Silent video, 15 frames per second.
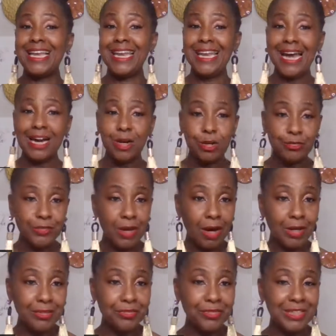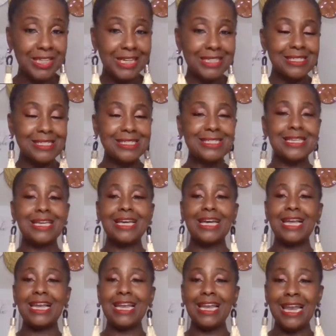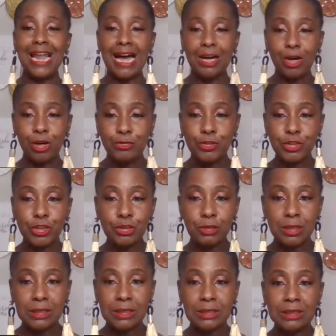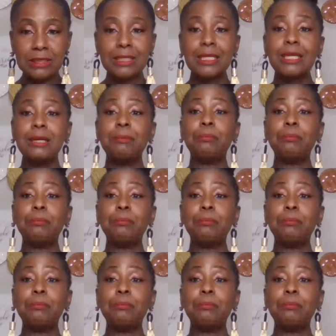lack of confidence, lack of trust,